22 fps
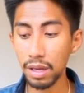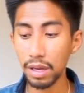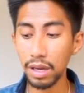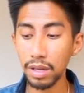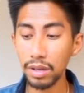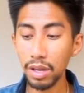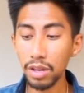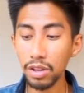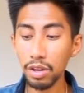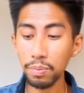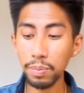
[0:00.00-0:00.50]
And
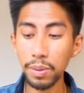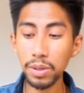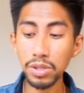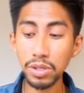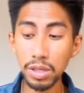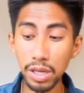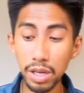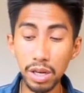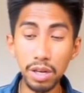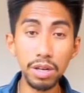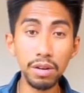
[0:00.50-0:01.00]
the other person
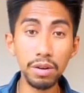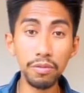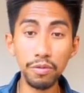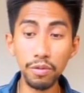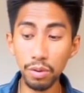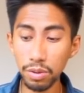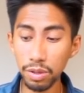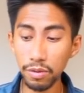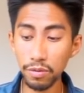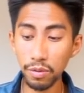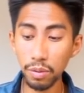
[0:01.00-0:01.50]
here, the
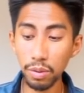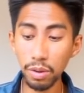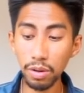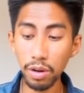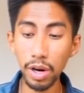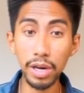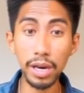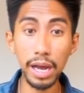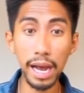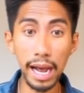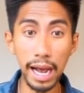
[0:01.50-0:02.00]
Fool
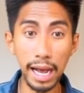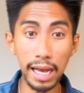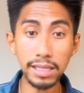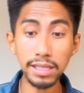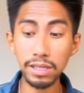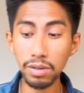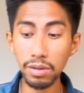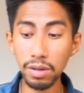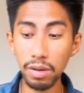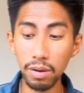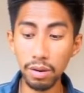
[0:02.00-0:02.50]
card, has
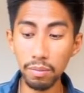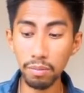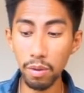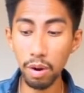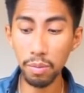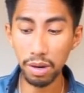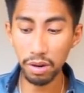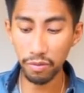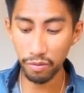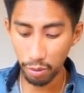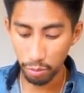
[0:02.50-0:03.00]
the
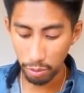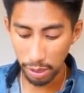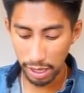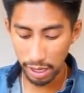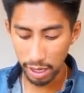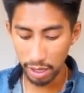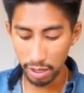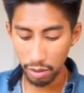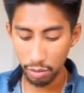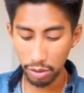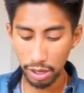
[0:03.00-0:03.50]
moment of
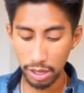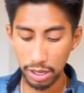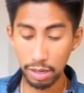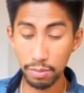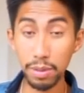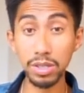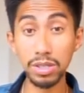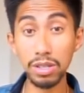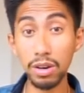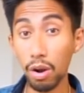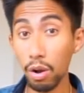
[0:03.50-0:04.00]
awakening already,
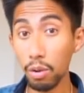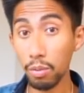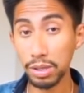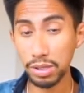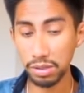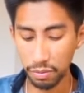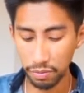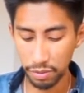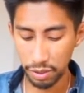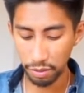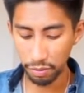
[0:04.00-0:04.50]
because they're always
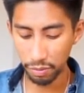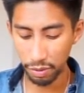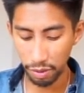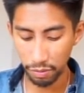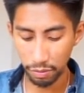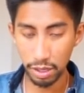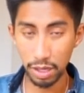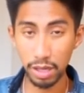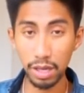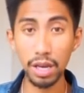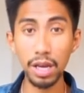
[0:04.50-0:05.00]

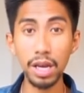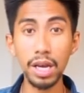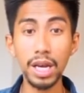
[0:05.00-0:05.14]
50-50.